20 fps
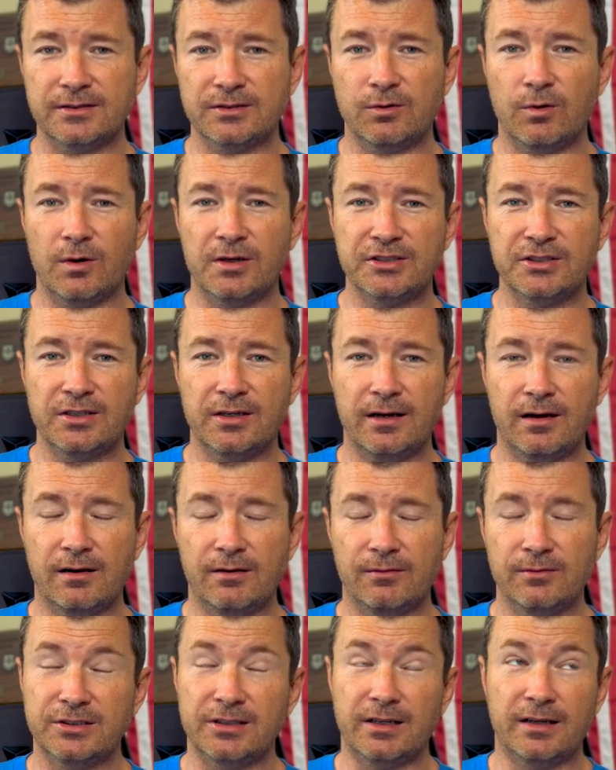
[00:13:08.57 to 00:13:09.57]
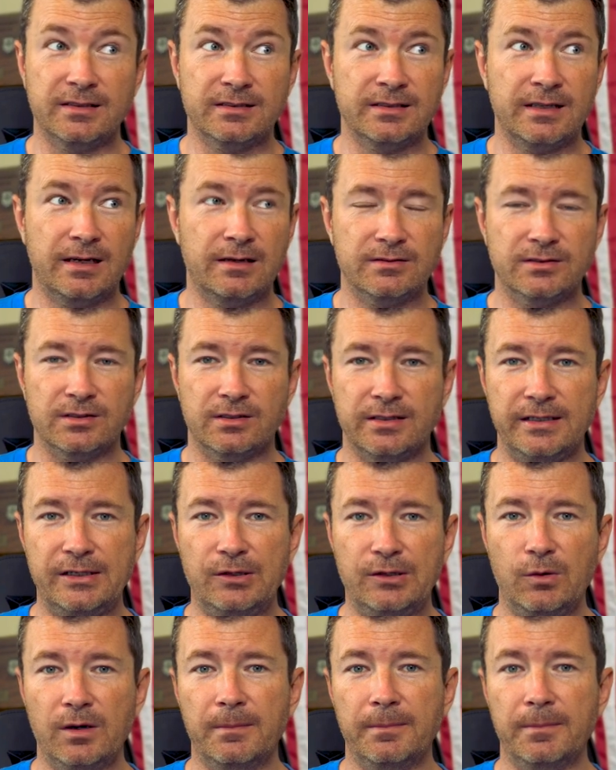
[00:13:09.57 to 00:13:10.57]
questionnaire, which I guess now is on
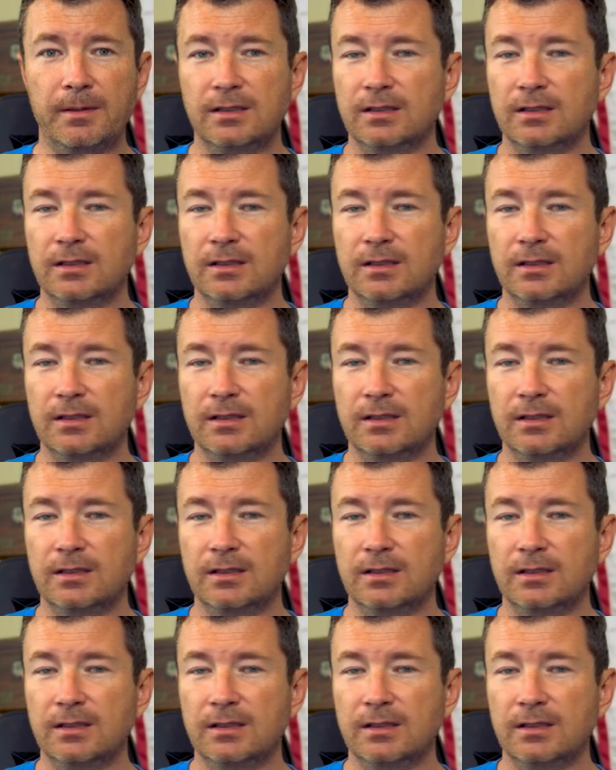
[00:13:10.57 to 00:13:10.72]
e-QIP,